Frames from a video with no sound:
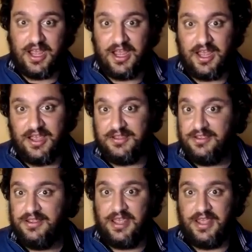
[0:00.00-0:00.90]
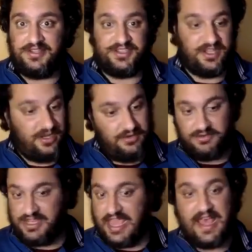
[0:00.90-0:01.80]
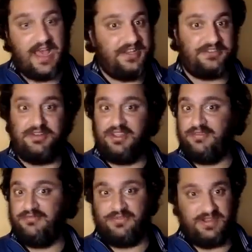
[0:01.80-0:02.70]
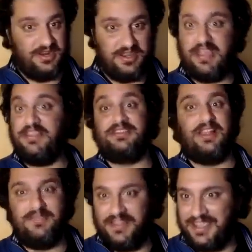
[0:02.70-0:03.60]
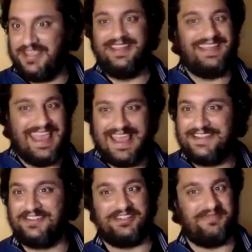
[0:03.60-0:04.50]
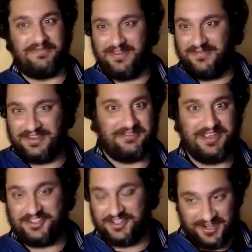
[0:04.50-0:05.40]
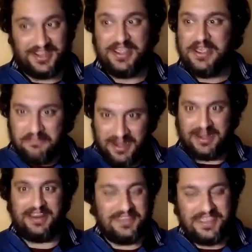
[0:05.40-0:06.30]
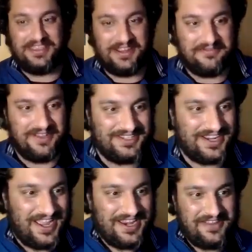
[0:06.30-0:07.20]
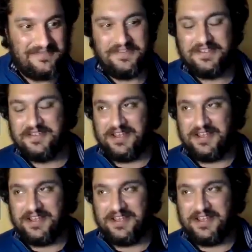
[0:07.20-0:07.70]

And so, yeah, I just want to, you know, you had these lovely answers to my previous question, but I did think there was a kind of